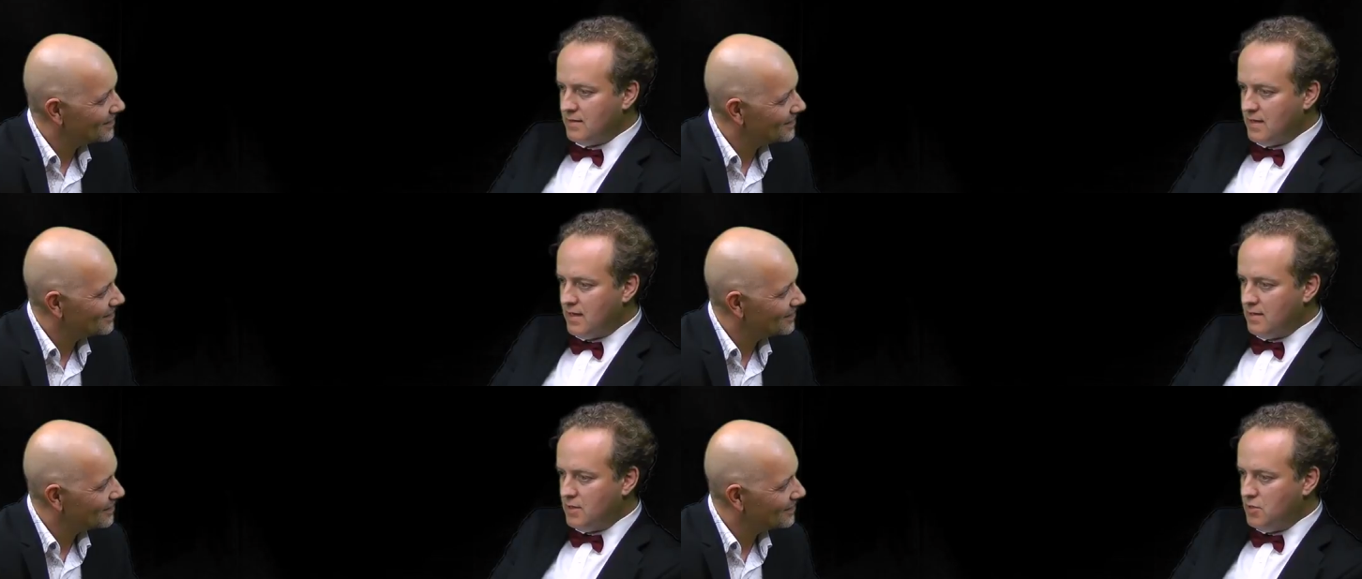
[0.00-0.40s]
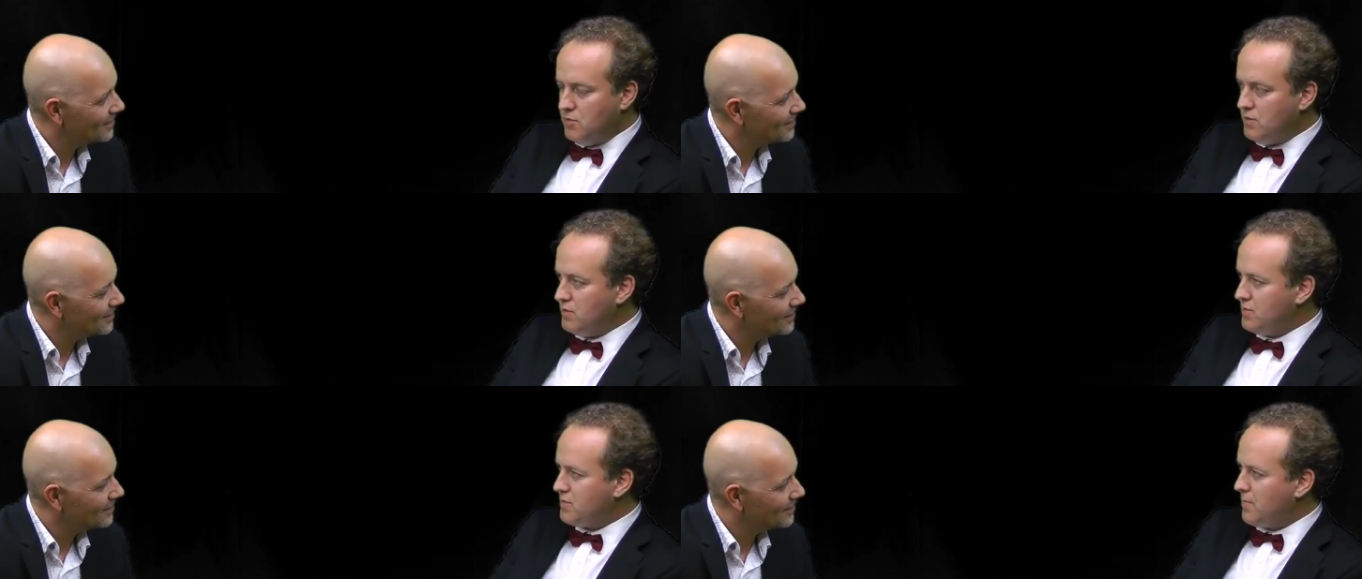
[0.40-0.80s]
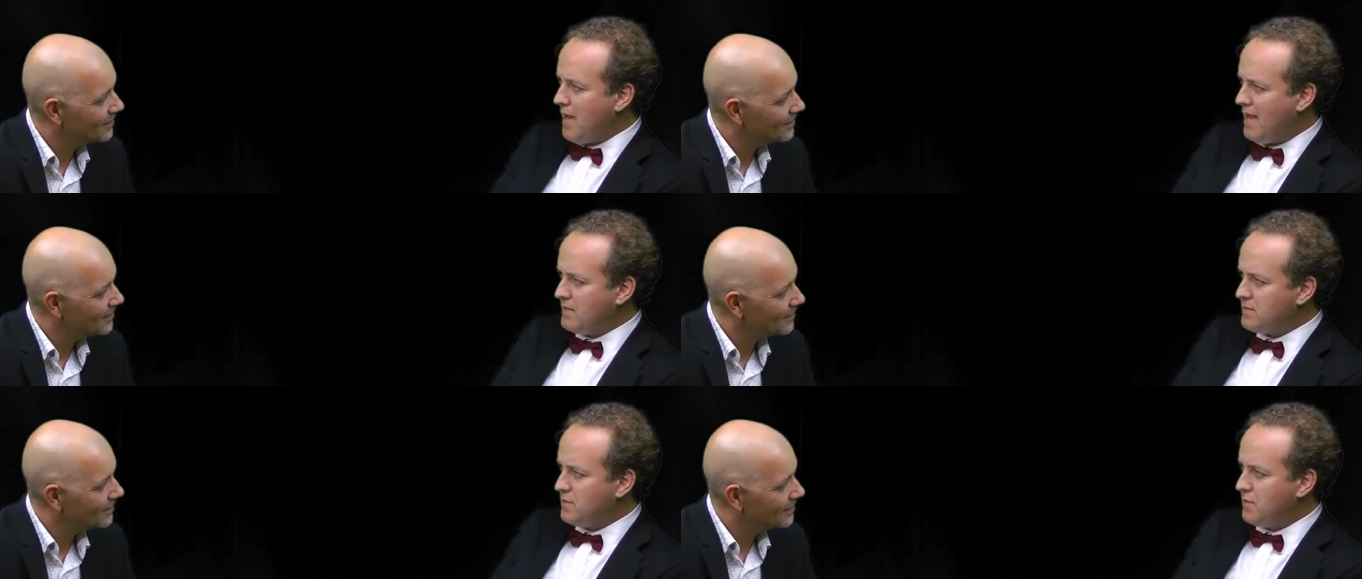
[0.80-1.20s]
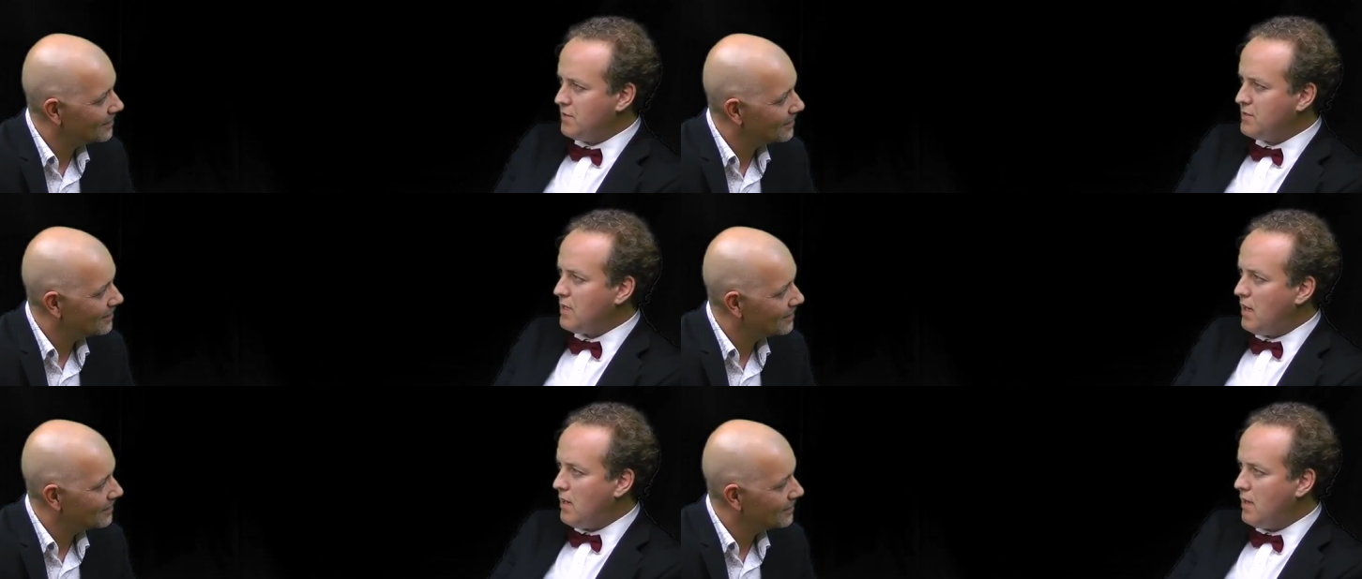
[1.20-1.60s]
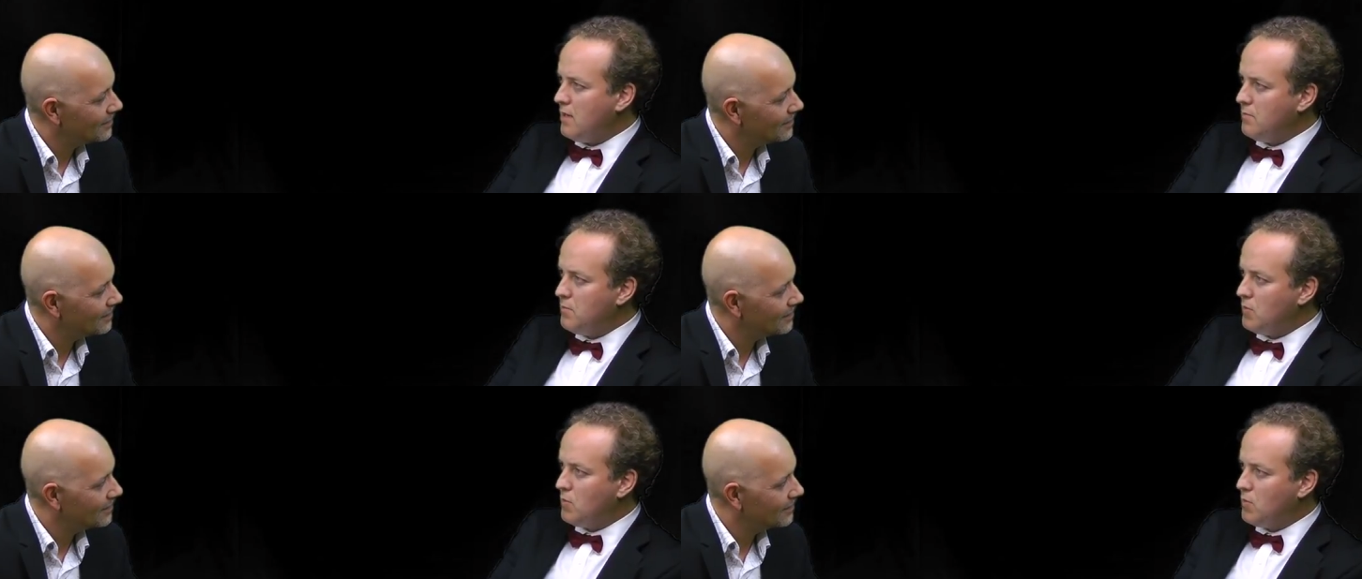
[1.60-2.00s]
Speaker 1: that unions are past their
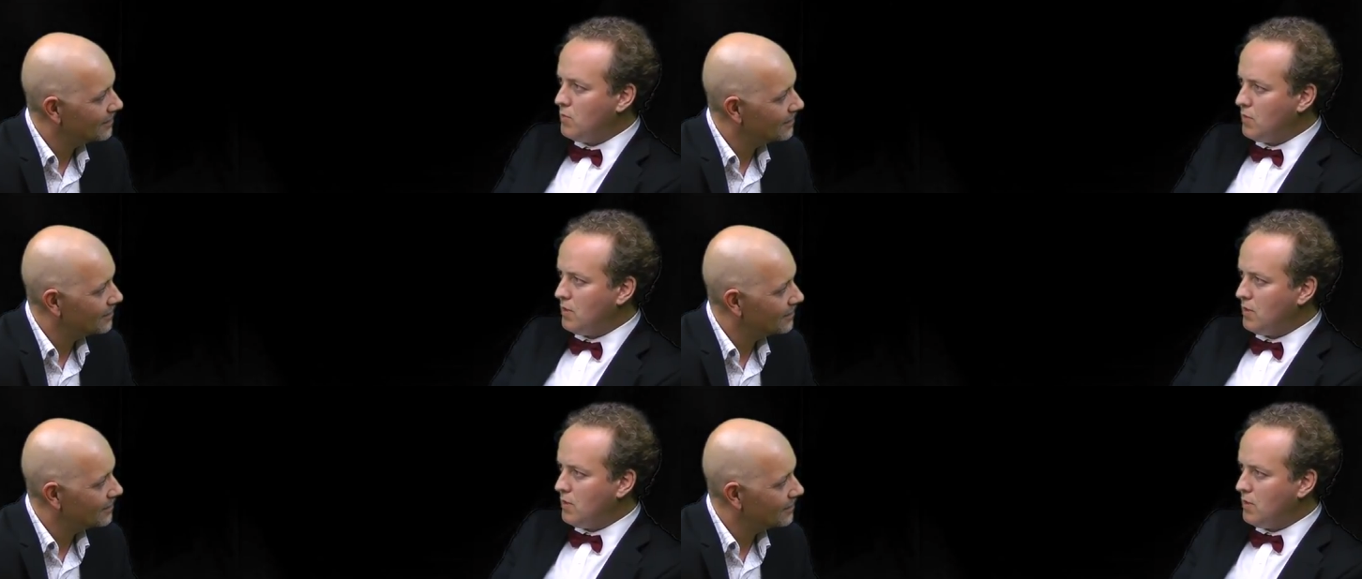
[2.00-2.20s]
time,